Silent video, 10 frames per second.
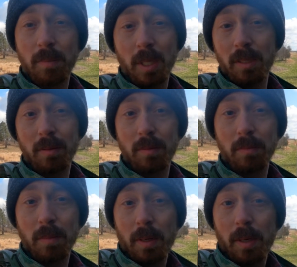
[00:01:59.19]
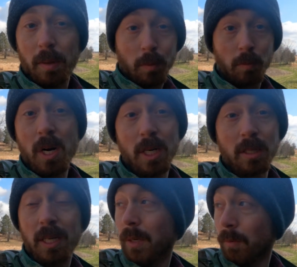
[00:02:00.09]
But it would
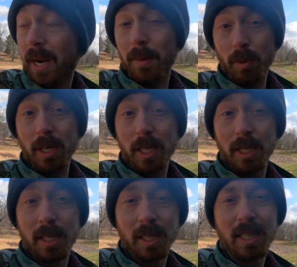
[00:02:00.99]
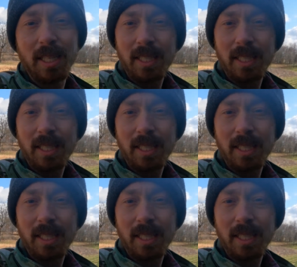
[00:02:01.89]
run, and it ran pretty good.